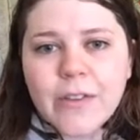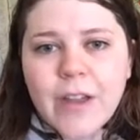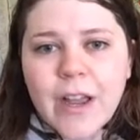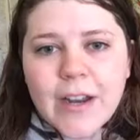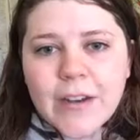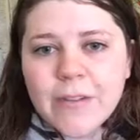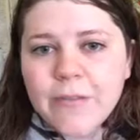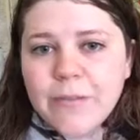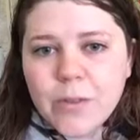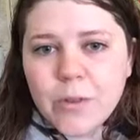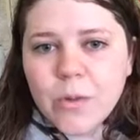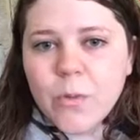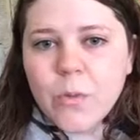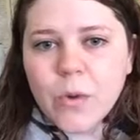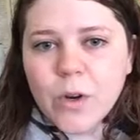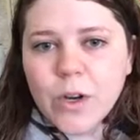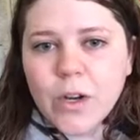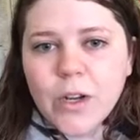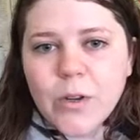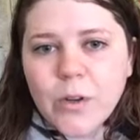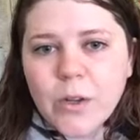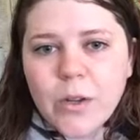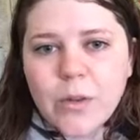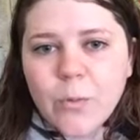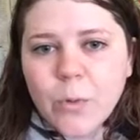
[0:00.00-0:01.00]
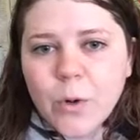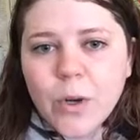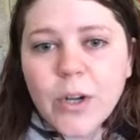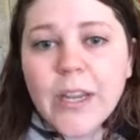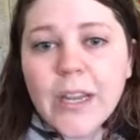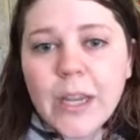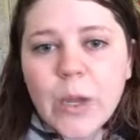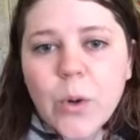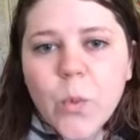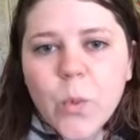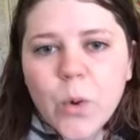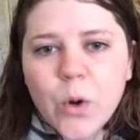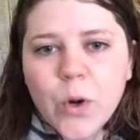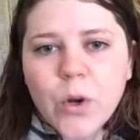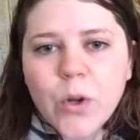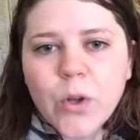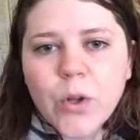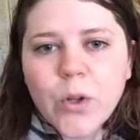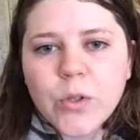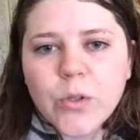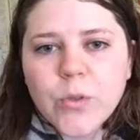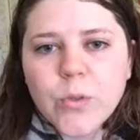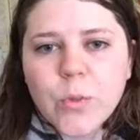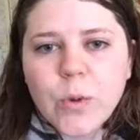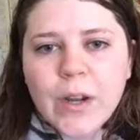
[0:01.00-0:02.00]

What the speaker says: kind of the working world,